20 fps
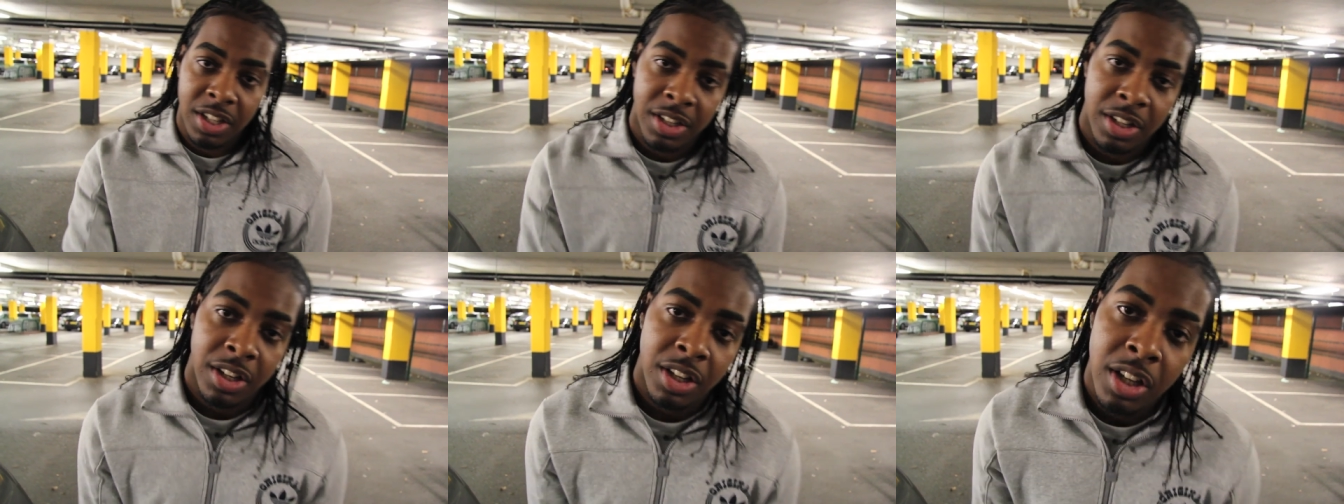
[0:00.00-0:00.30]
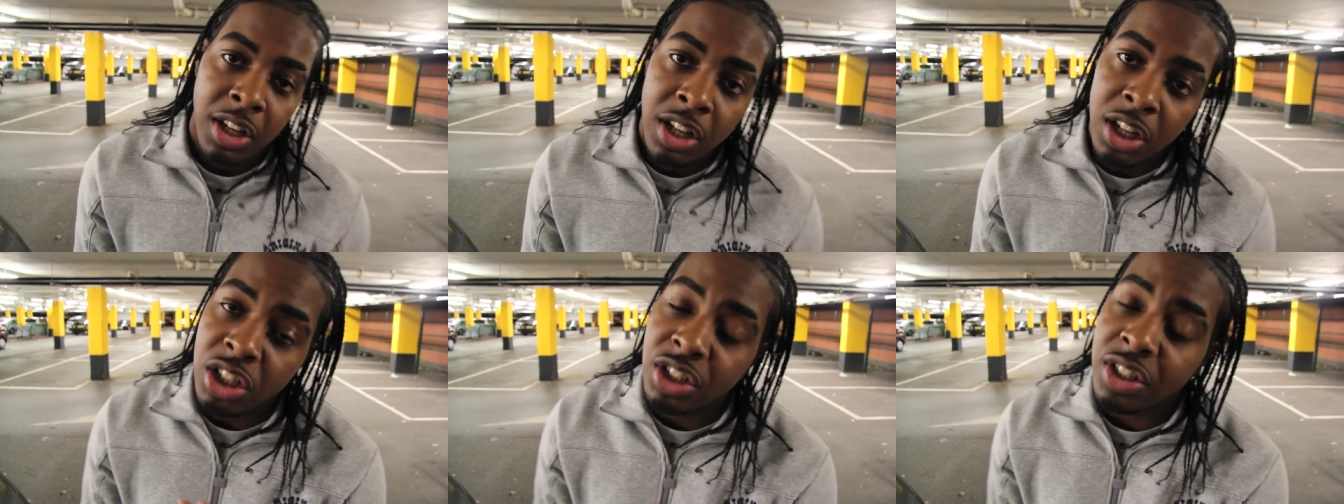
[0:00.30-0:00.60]

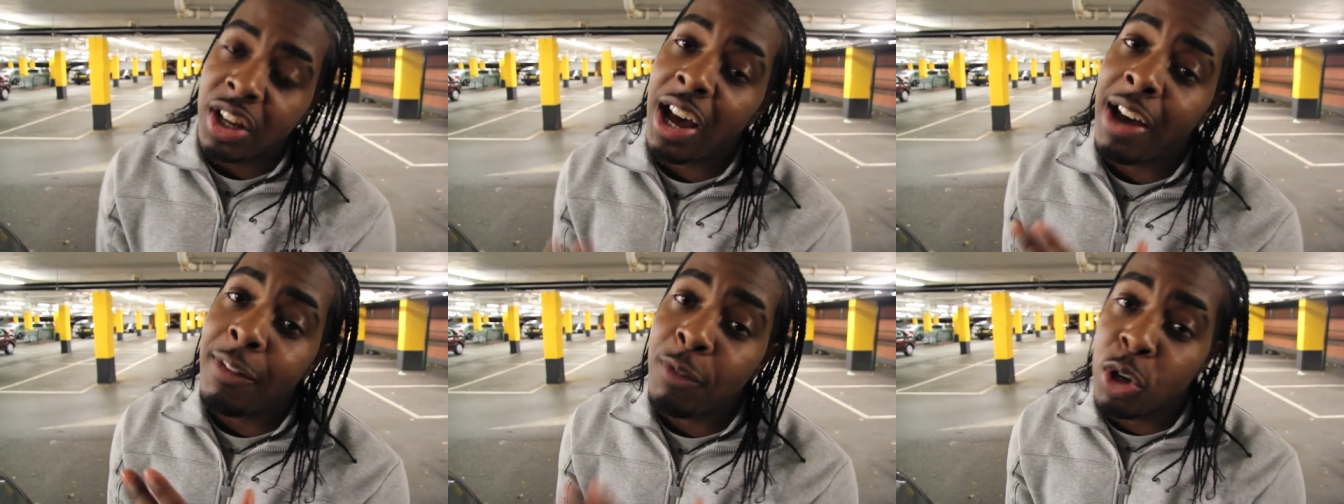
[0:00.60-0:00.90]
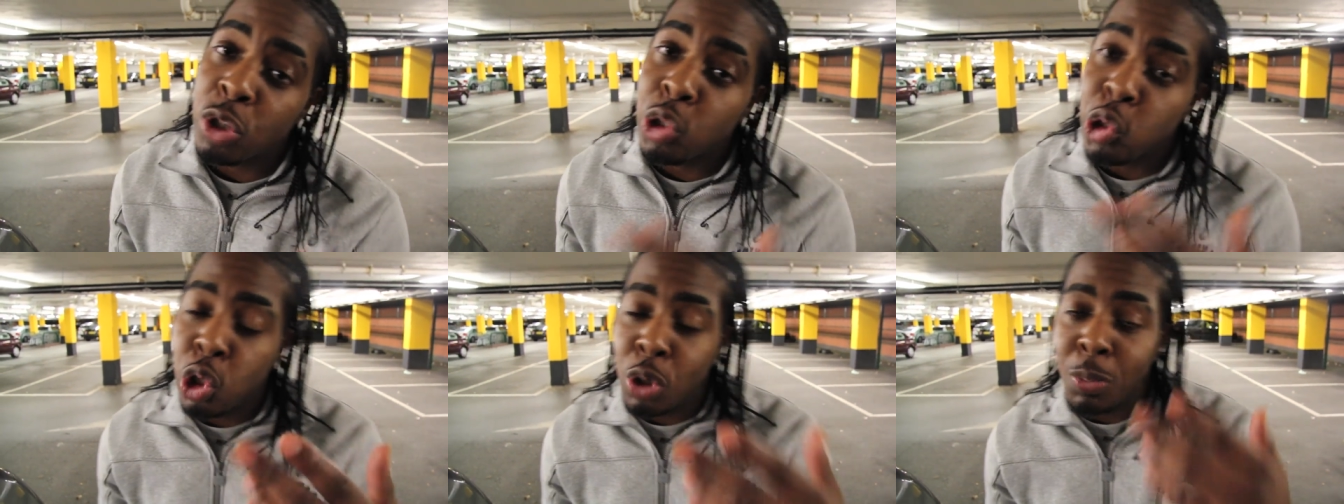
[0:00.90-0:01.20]
because I've
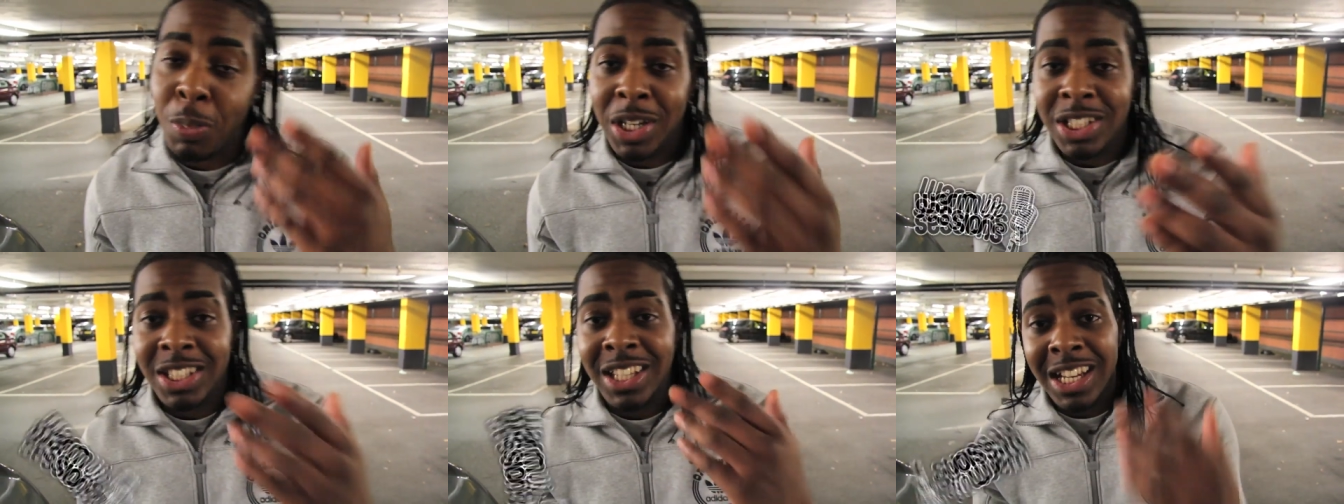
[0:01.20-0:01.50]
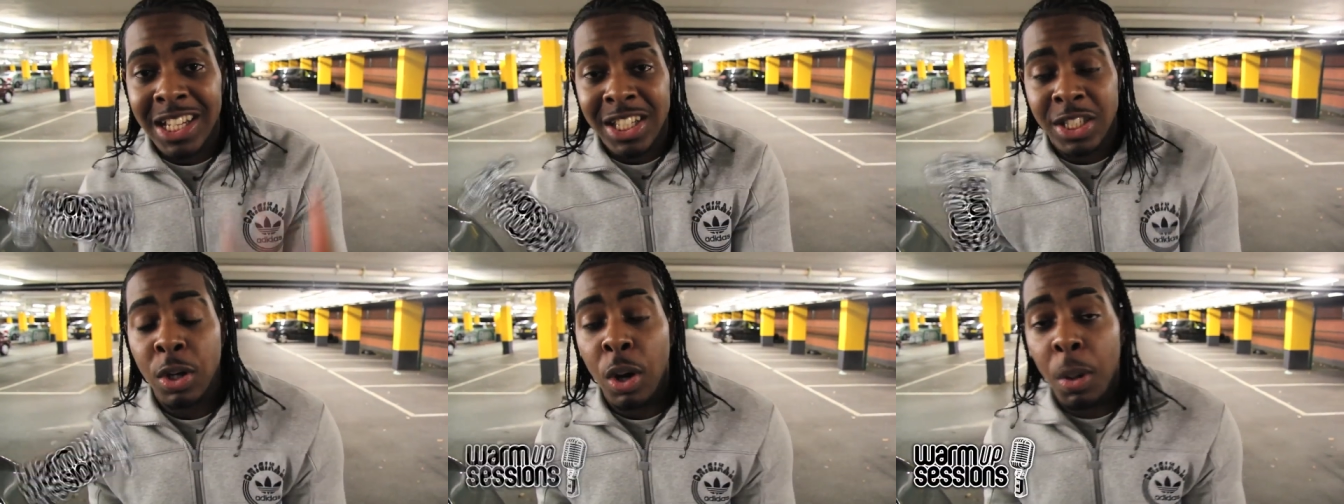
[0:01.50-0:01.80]
got too much
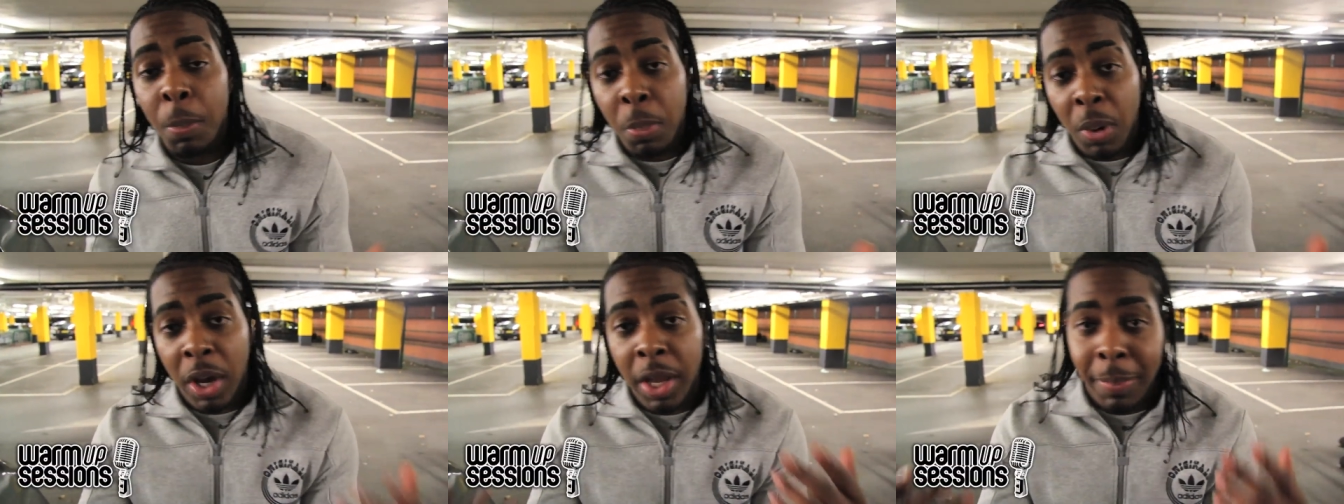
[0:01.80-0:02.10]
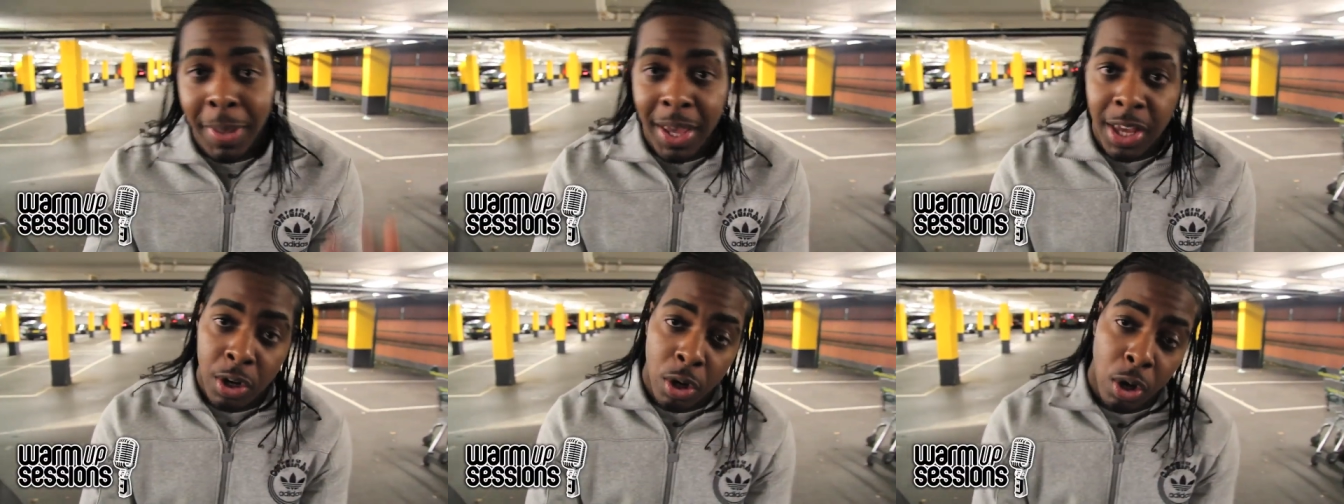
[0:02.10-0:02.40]
talent, so a boy
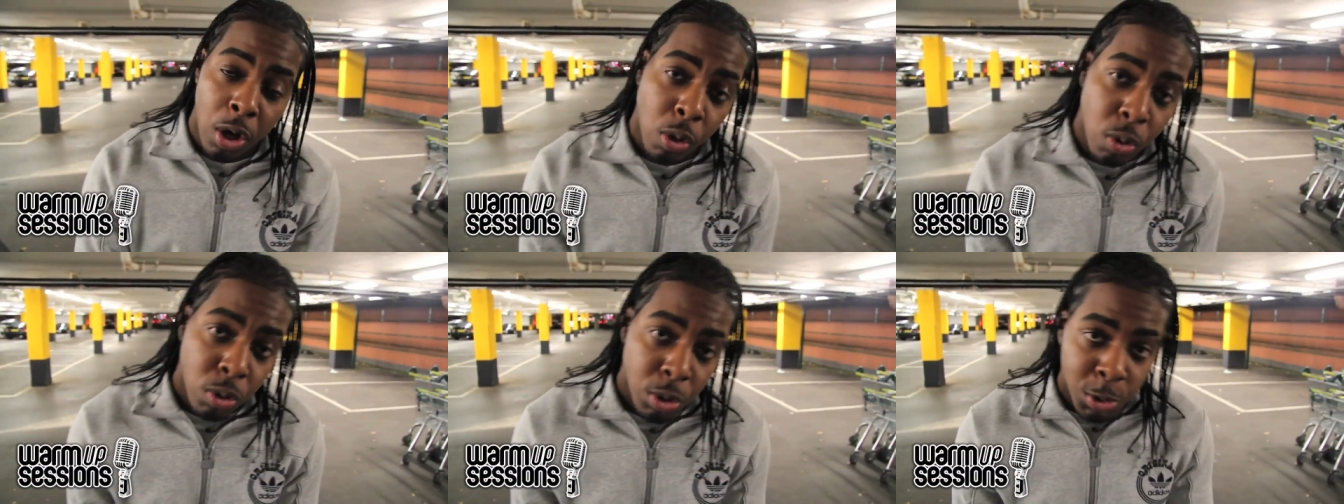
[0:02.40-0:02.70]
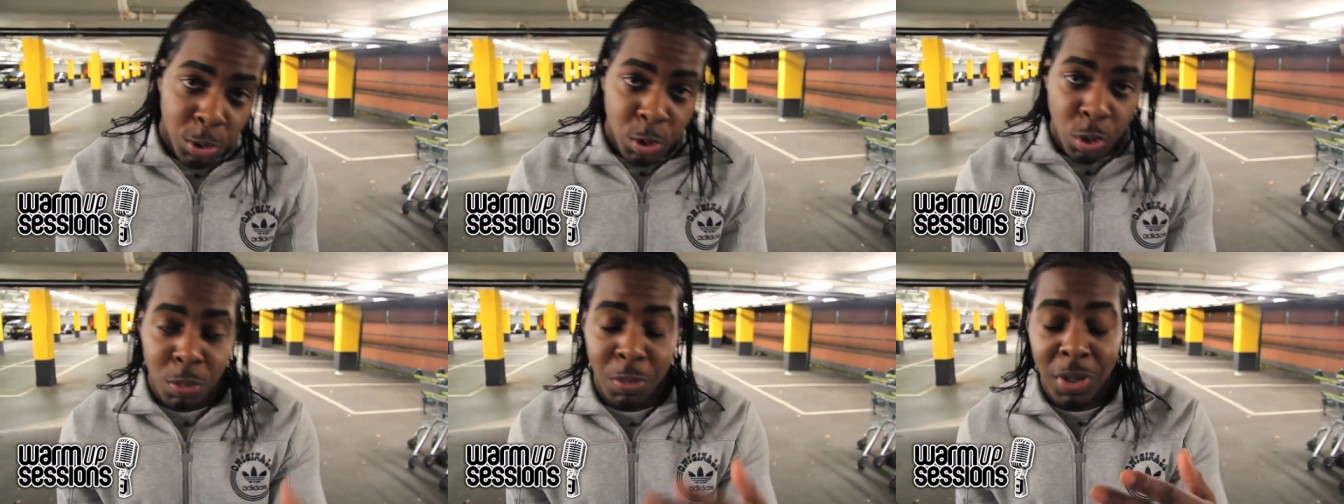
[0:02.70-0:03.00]
better know.
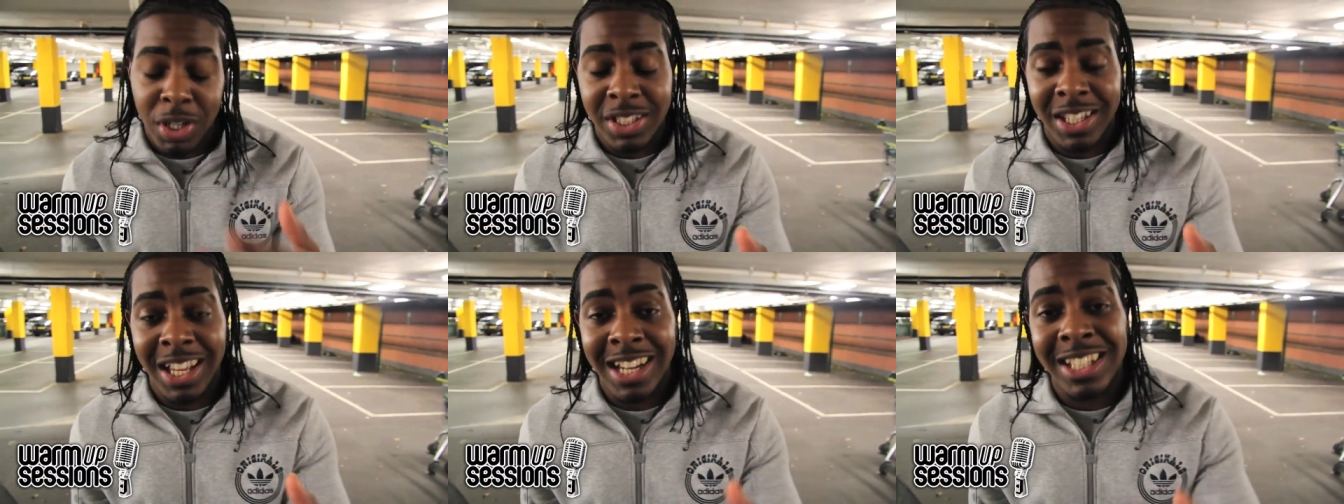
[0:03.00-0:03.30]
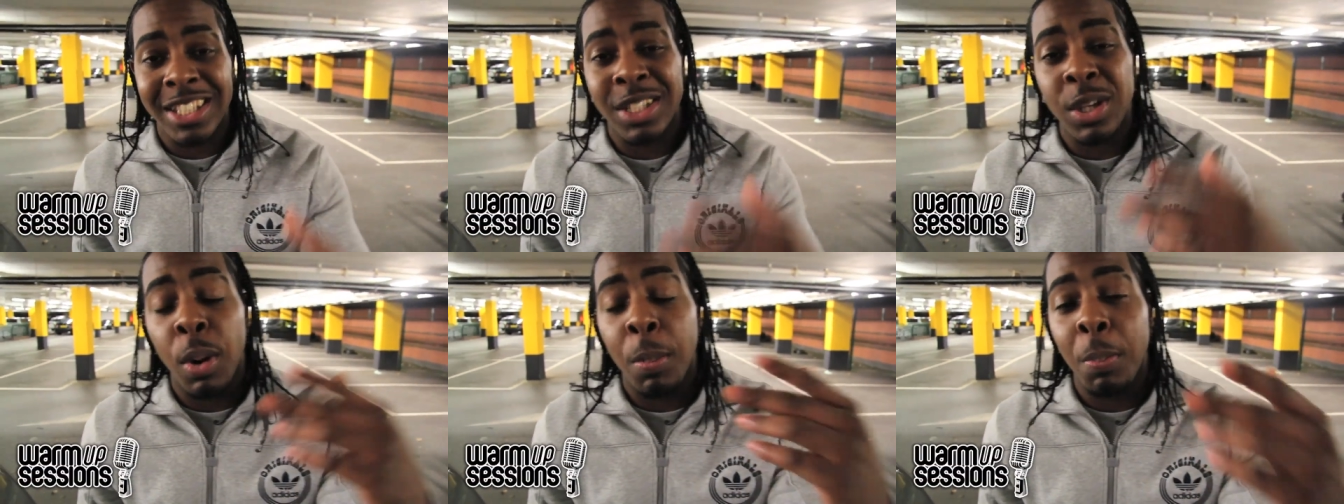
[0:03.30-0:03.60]
Too much talent,
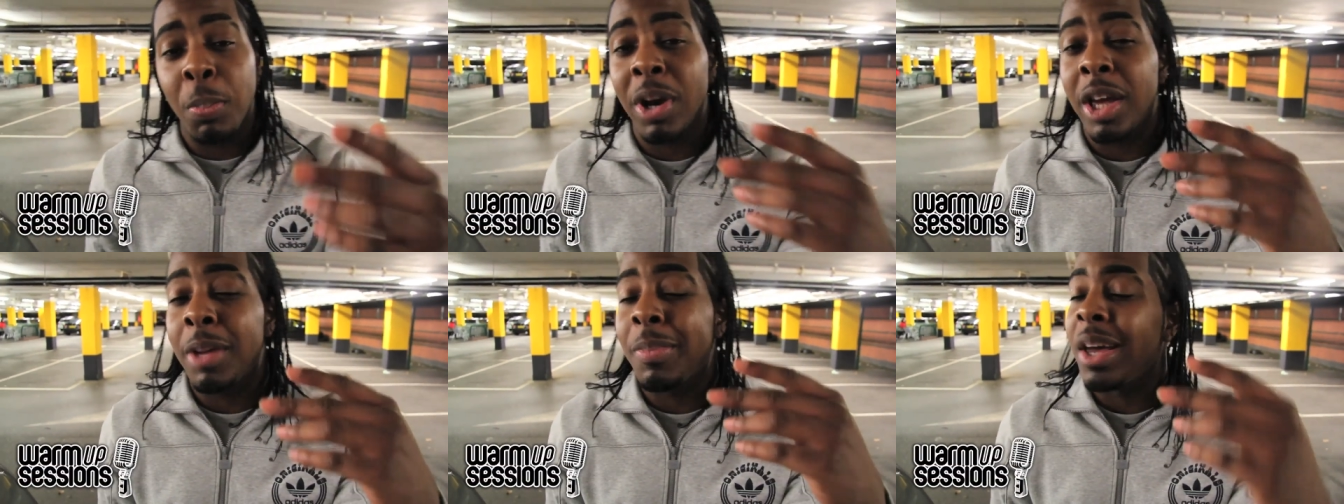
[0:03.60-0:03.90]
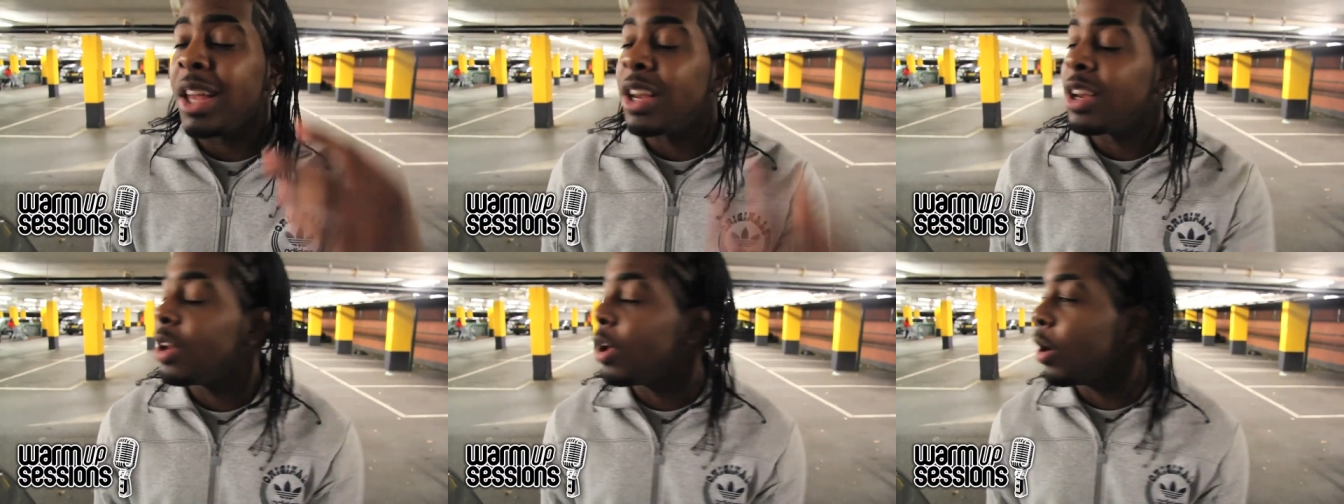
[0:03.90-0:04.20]
so a boy better
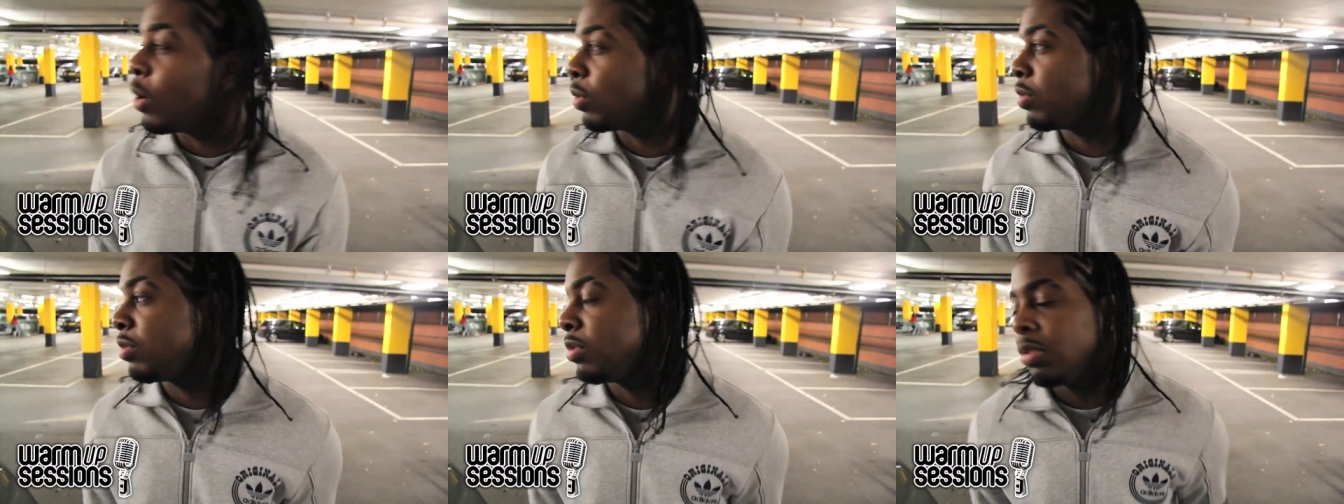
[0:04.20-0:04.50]
know.